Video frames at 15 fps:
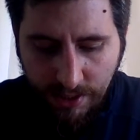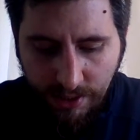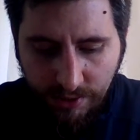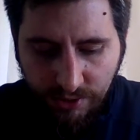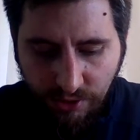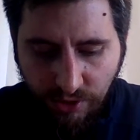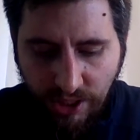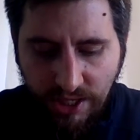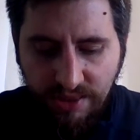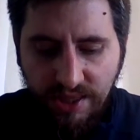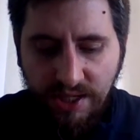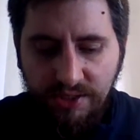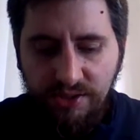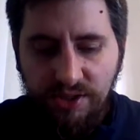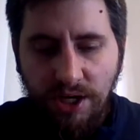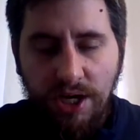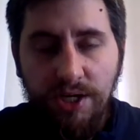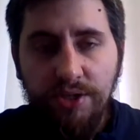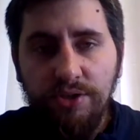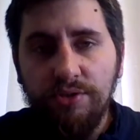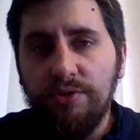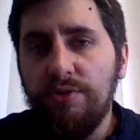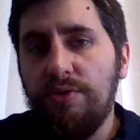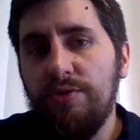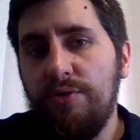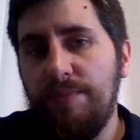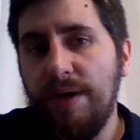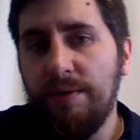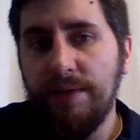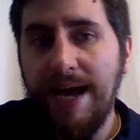So get things done. You'll
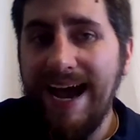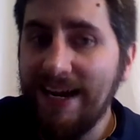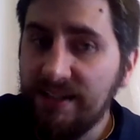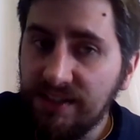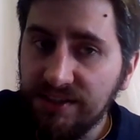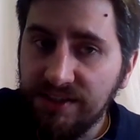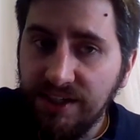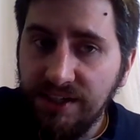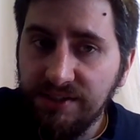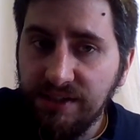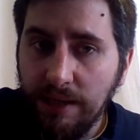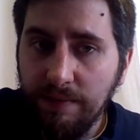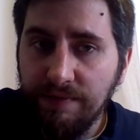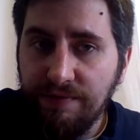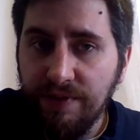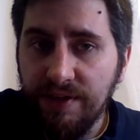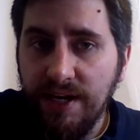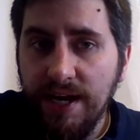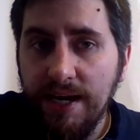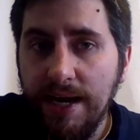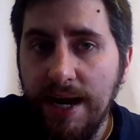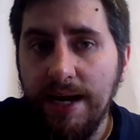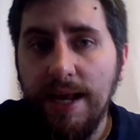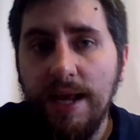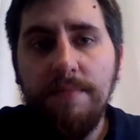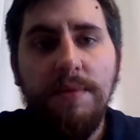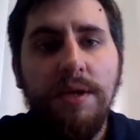be able to access any assignment for the day at 9 a.m.,